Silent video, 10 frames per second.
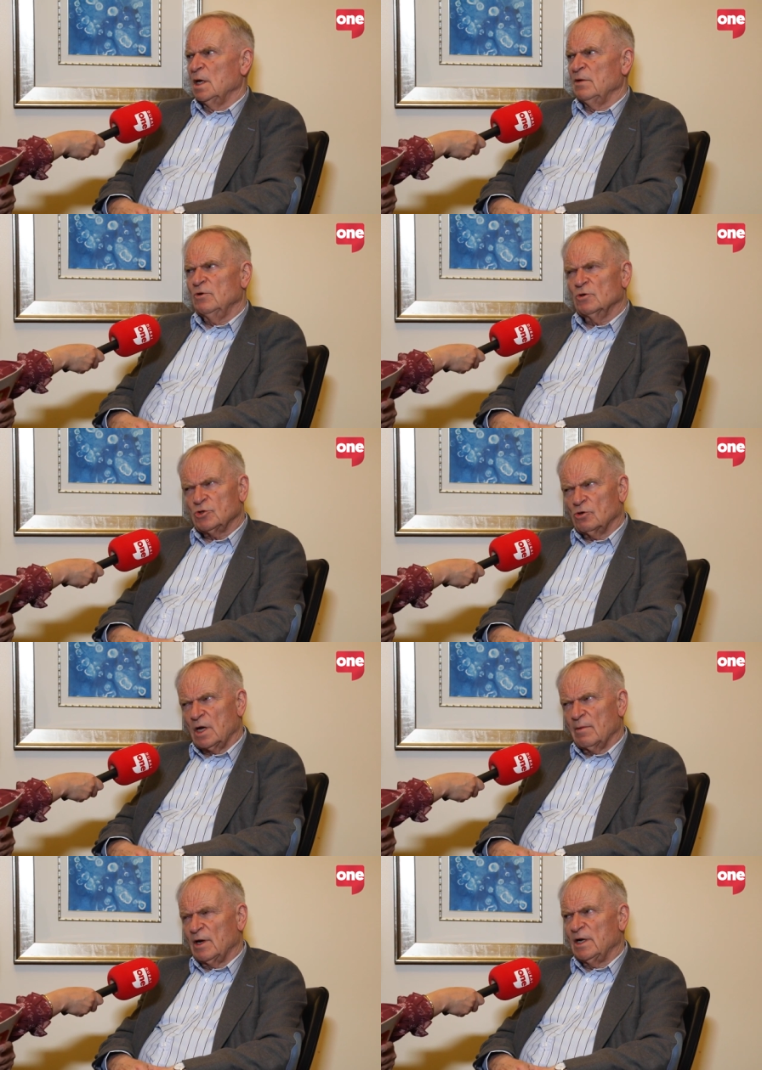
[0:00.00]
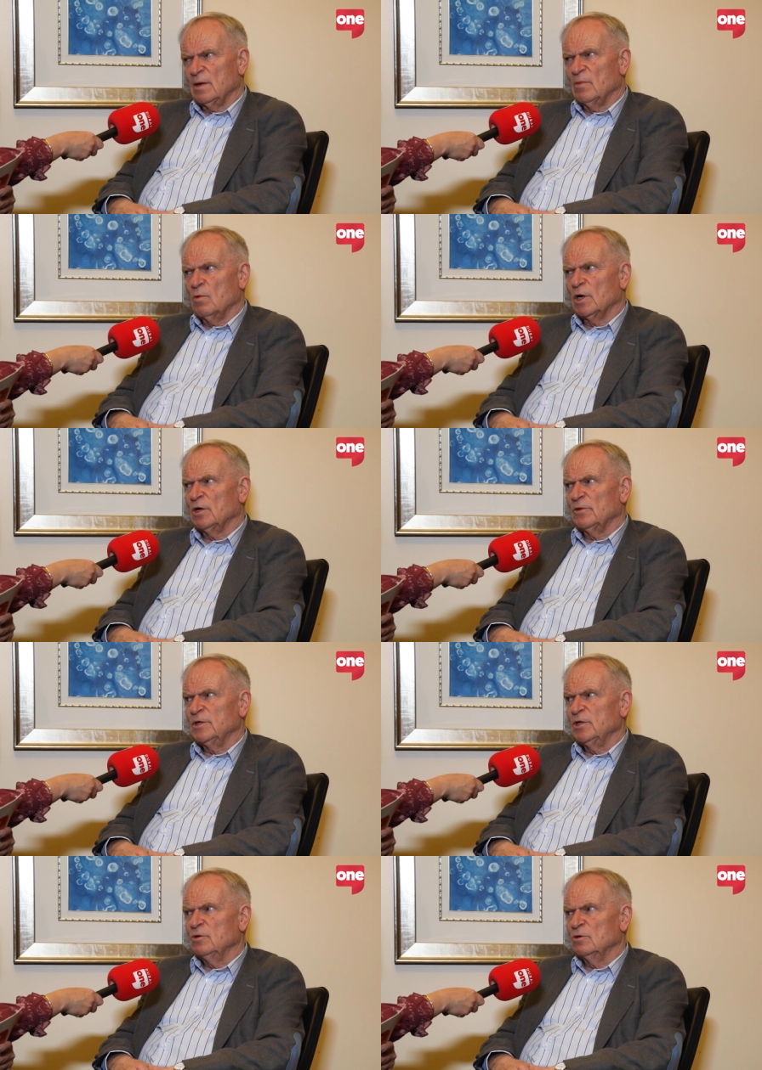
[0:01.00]
If you're talking about #1 on
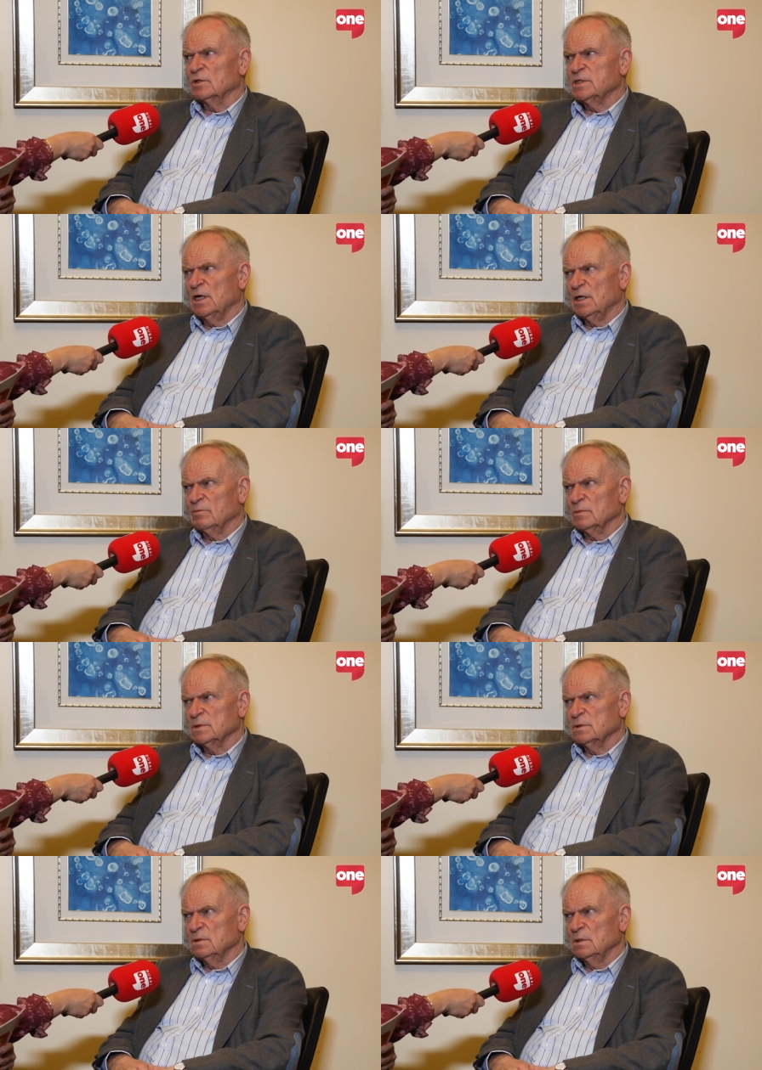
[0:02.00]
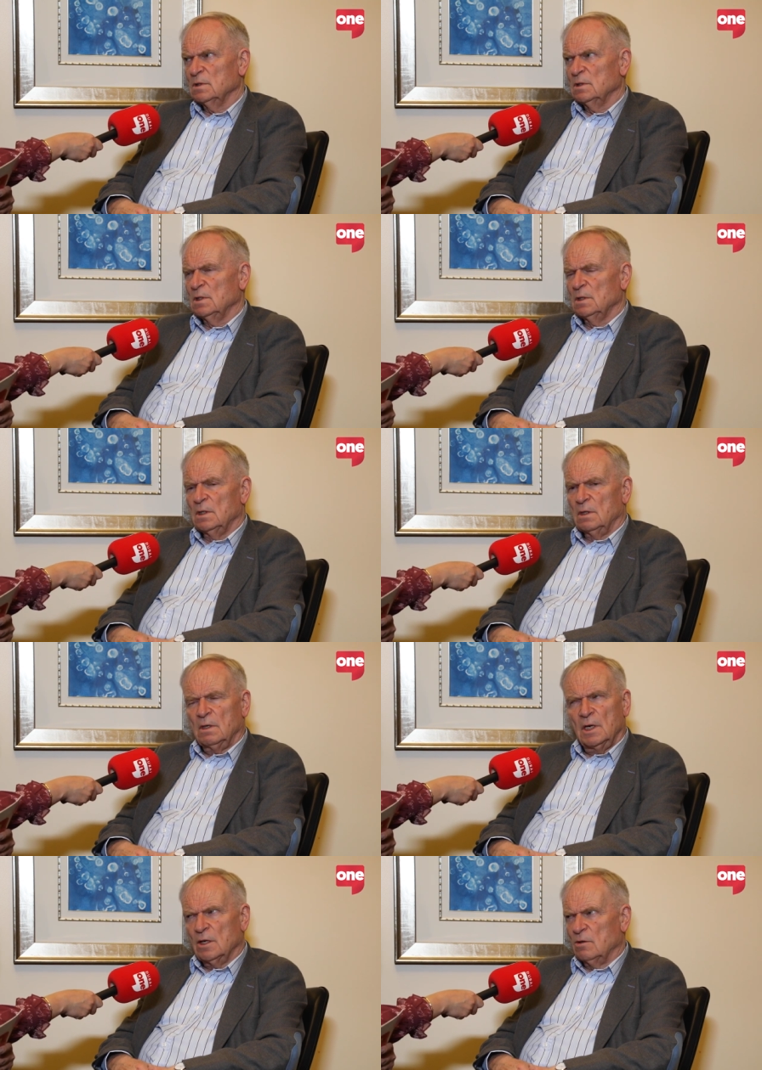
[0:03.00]
the New York Times,
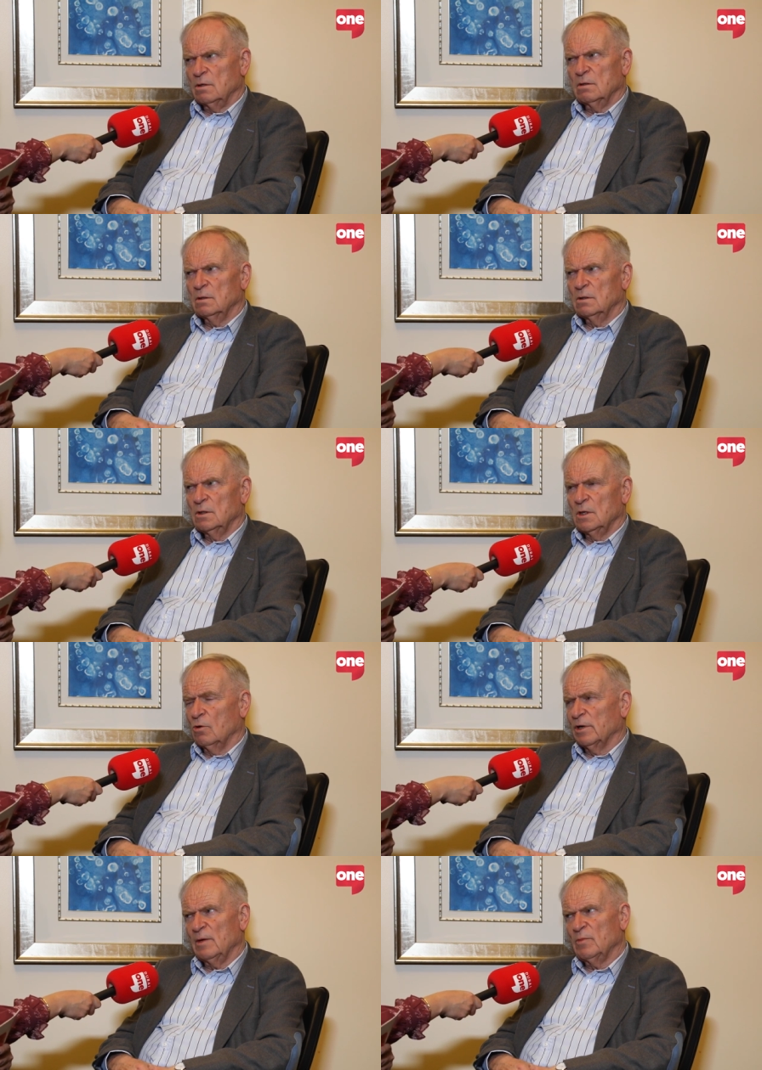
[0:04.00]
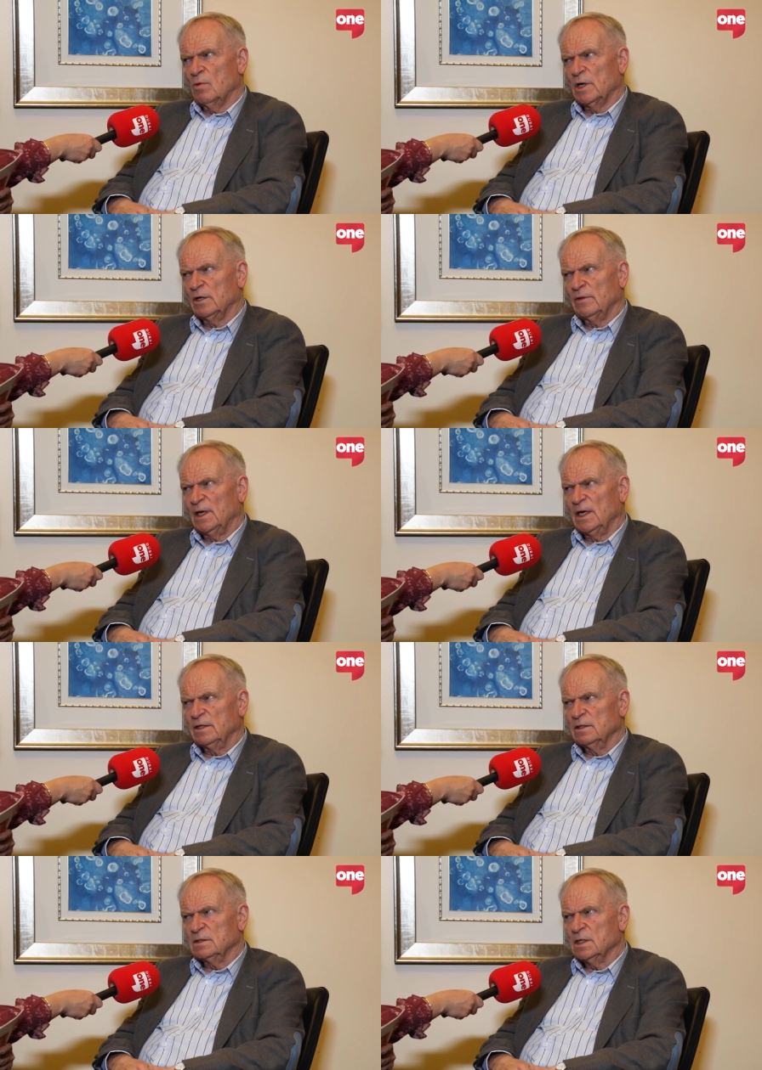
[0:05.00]
no. Or #1 on the
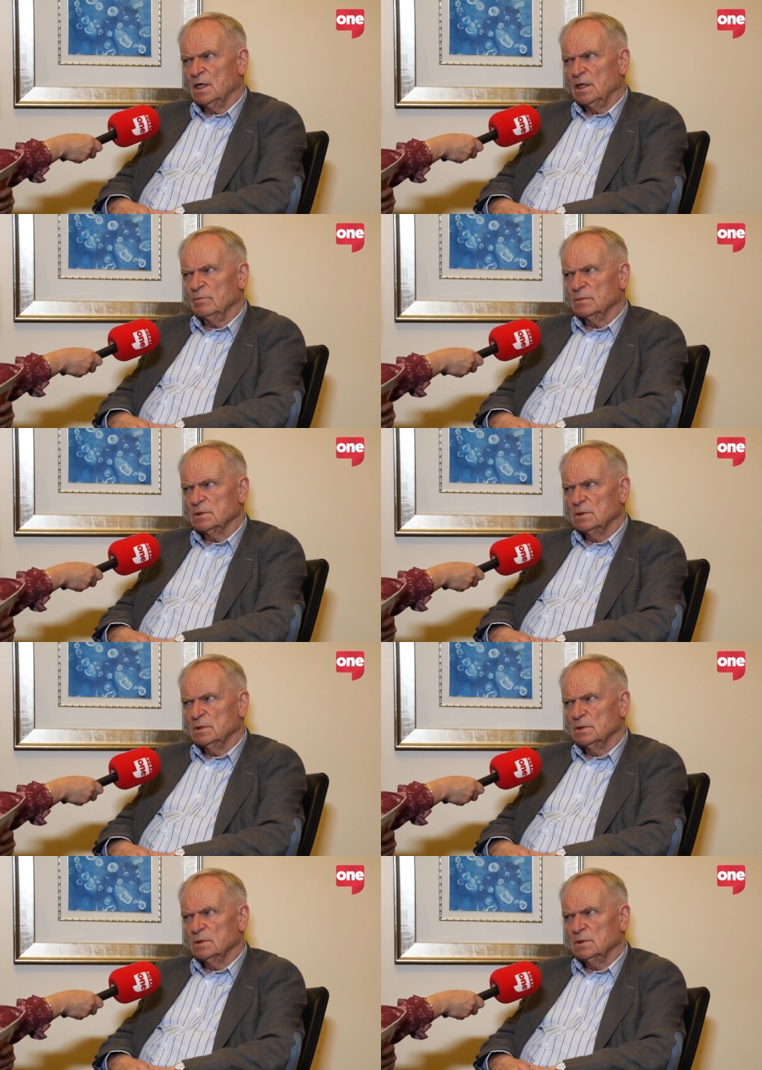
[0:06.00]
London Times,